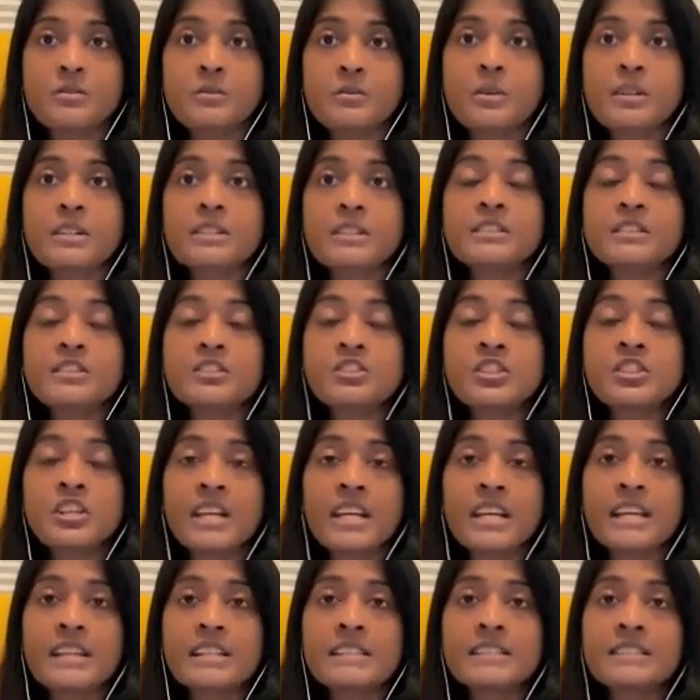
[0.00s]
What is a
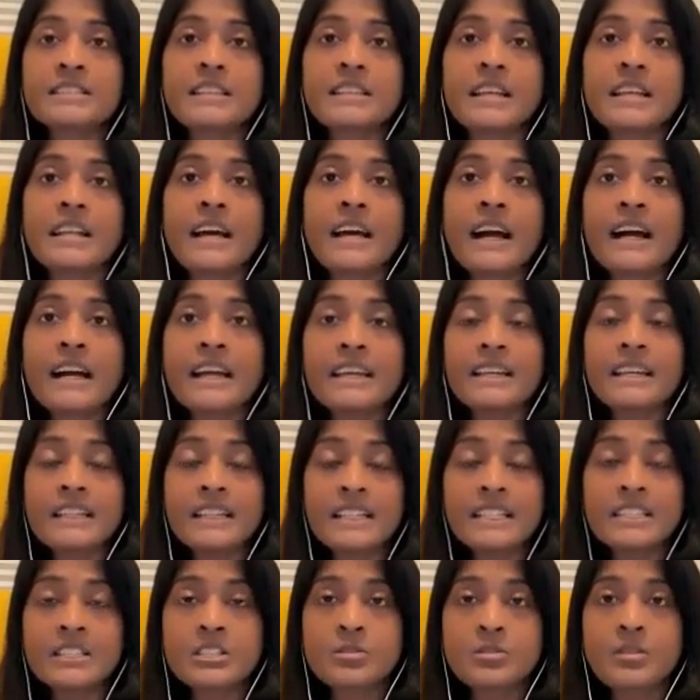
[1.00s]
change that I
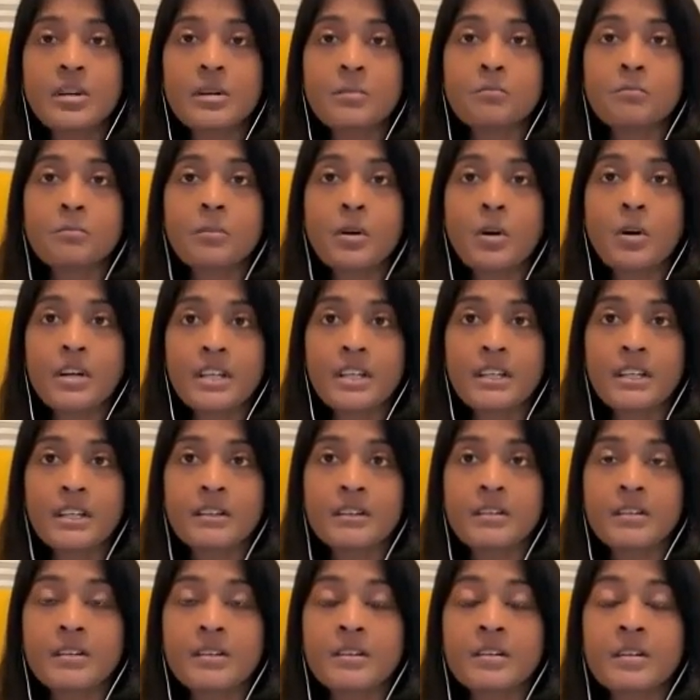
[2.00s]
need to embody?
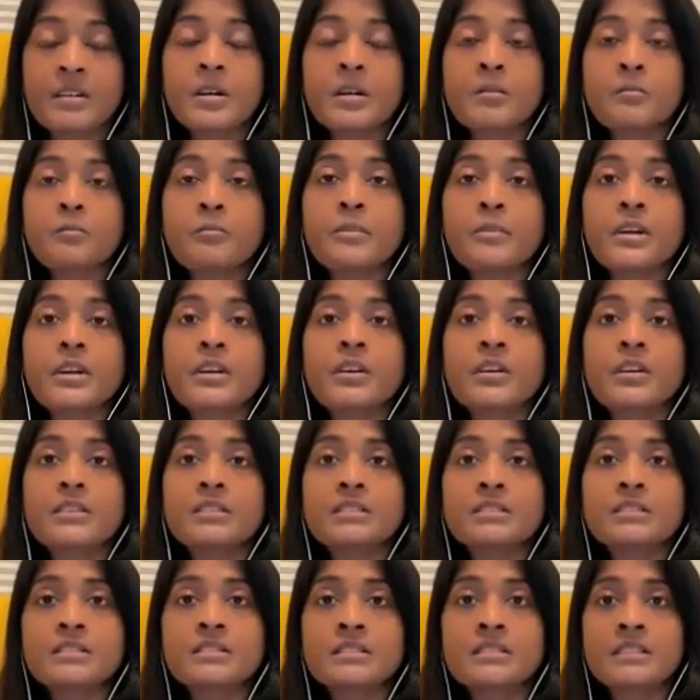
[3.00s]

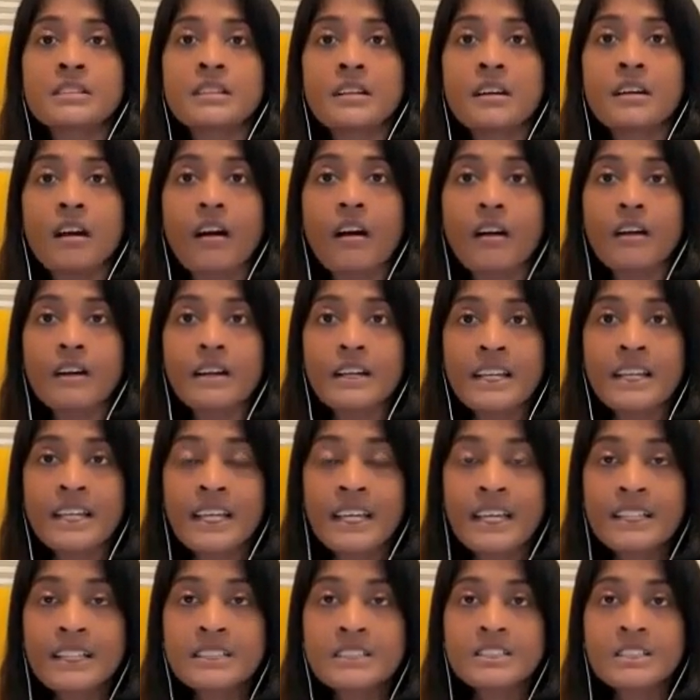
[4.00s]
Because our
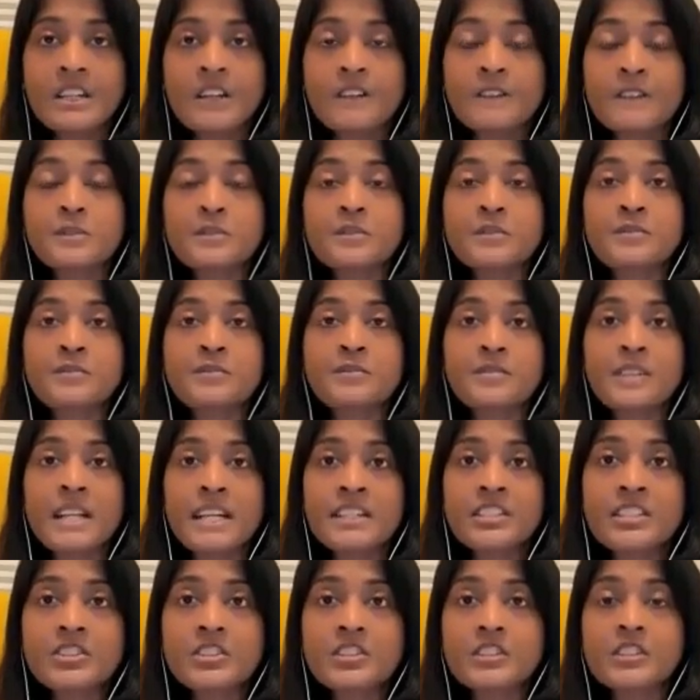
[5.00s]
kids are a
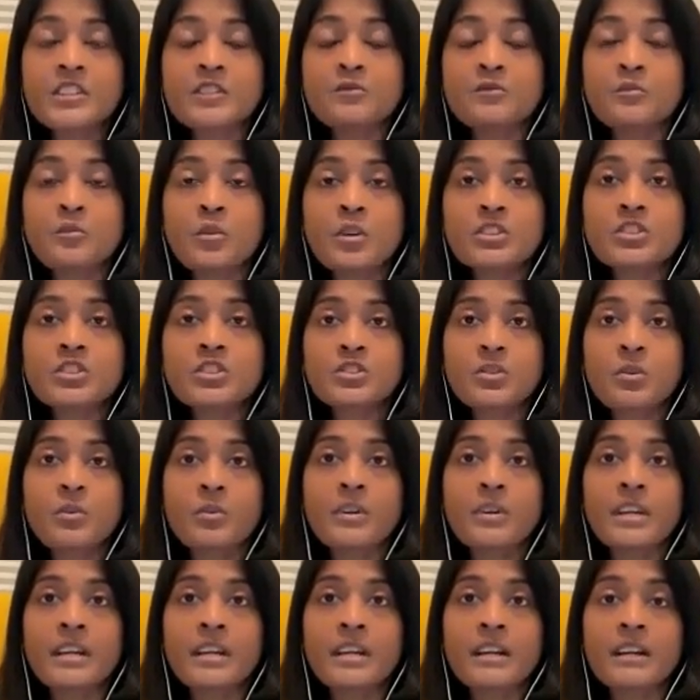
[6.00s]
reflection of what's
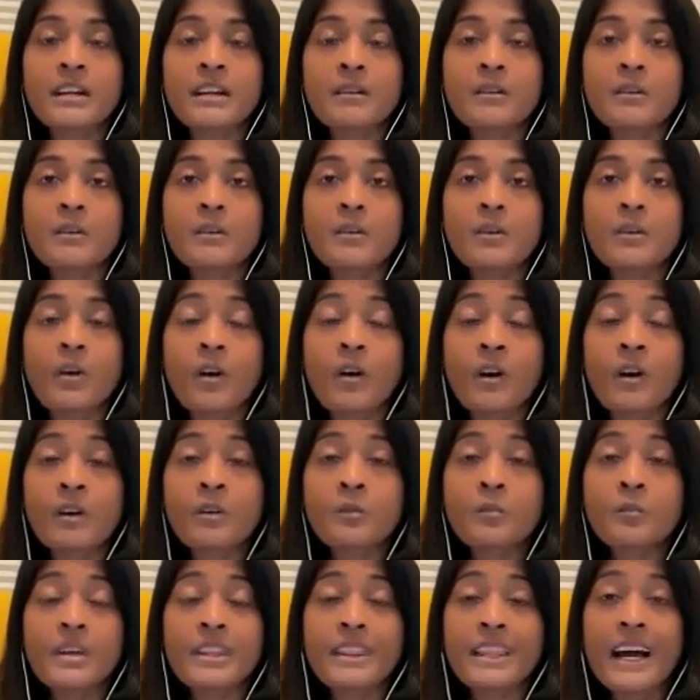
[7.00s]
going
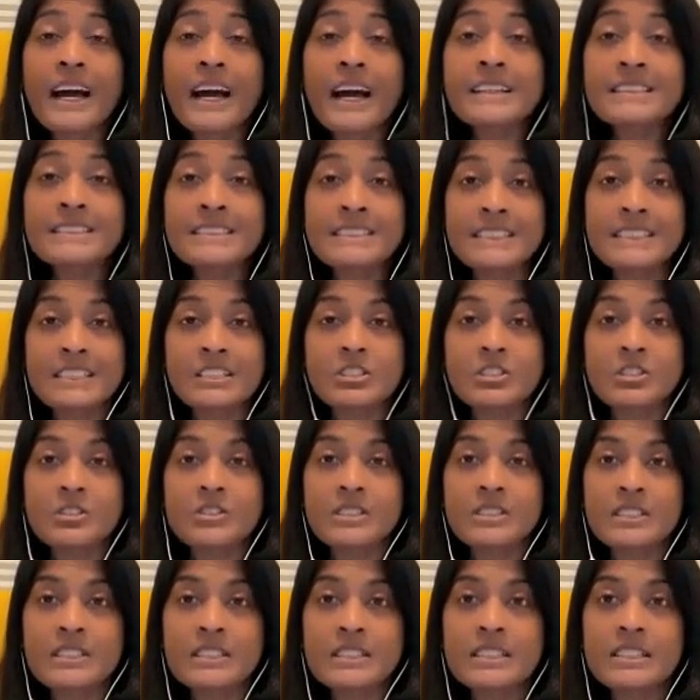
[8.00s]
on with us
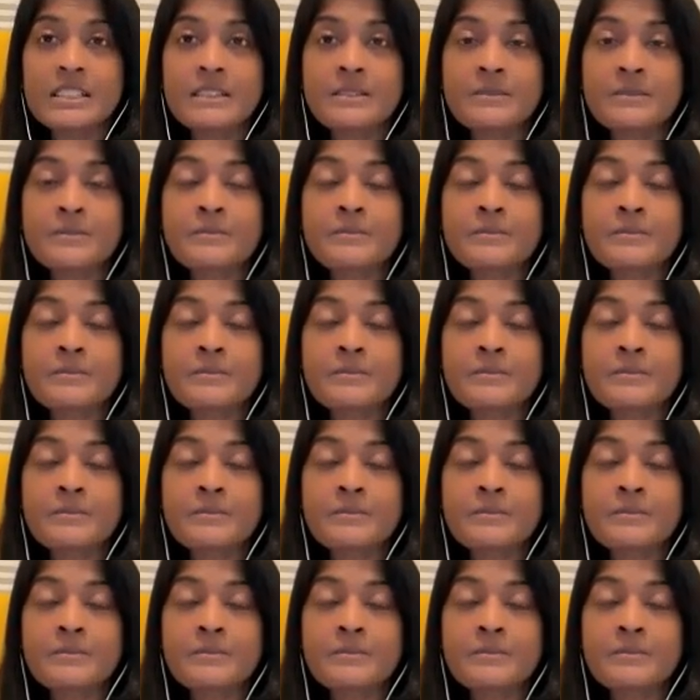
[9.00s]
internally.